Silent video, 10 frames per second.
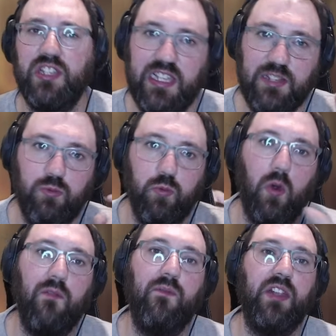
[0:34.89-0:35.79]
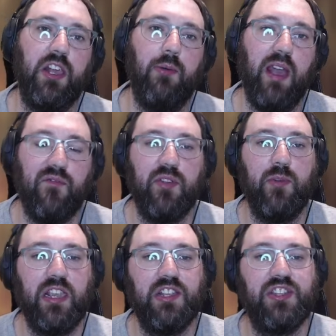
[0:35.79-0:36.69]
at least one video every
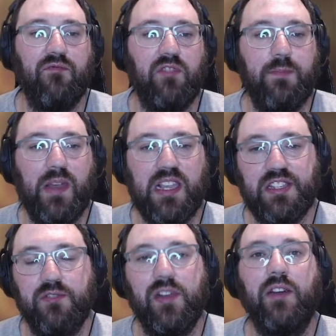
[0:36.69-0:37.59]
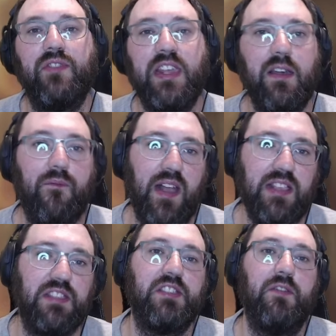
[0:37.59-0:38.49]
week, generally based around the
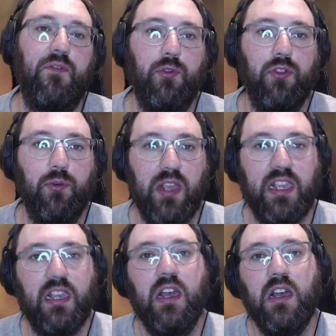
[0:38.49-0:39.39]
events for the week.